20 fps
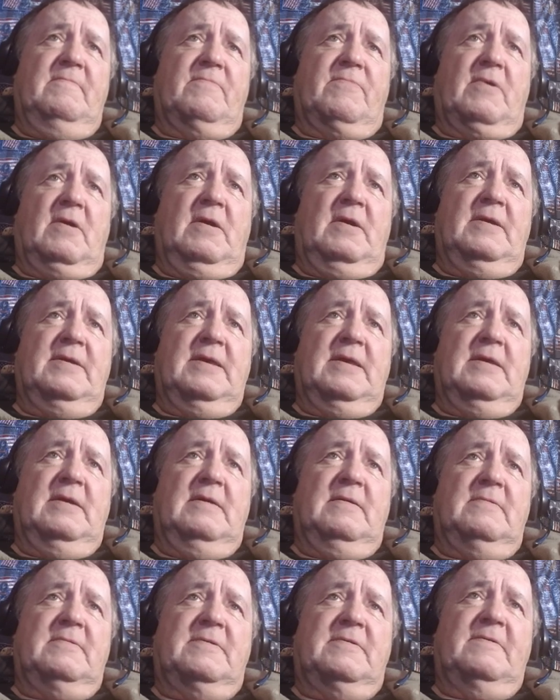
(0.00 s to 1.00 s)
brought
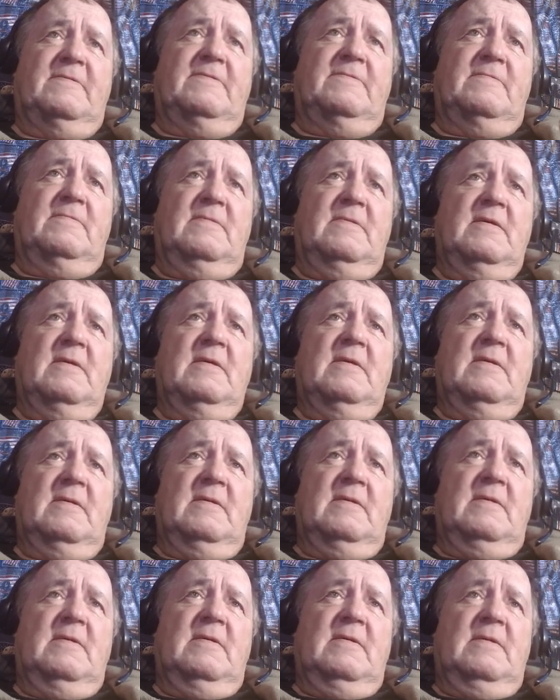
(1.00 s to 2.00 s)
in to
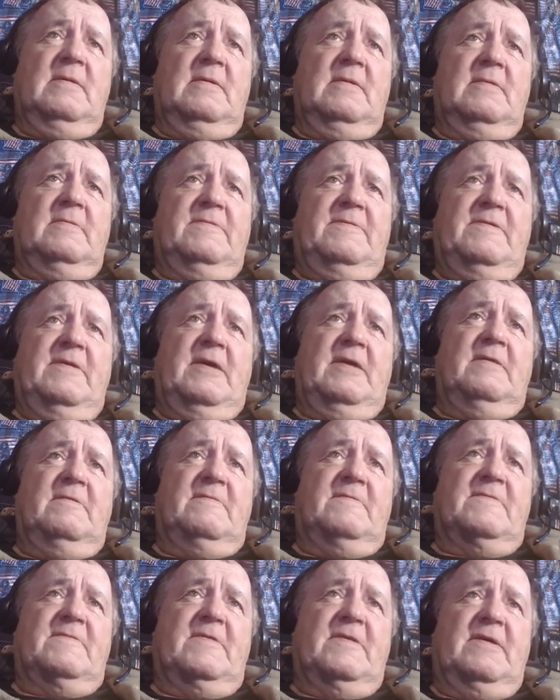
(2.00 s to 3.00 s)

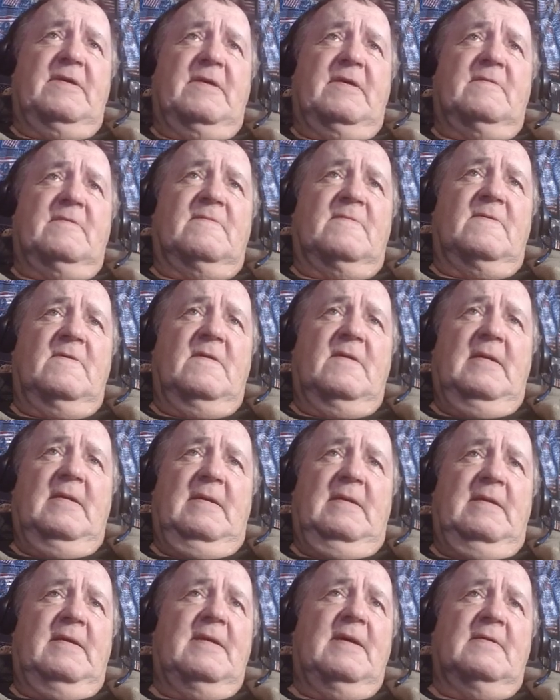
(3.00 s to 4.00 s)
change things.
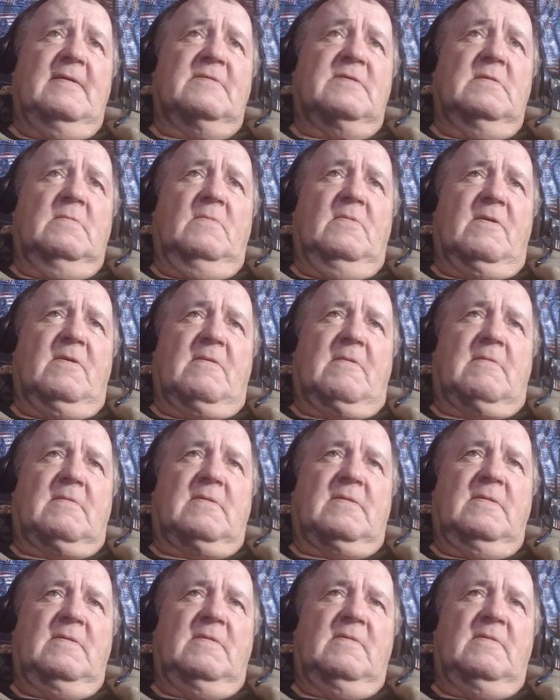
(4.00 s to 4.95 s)
And it hasn't worked.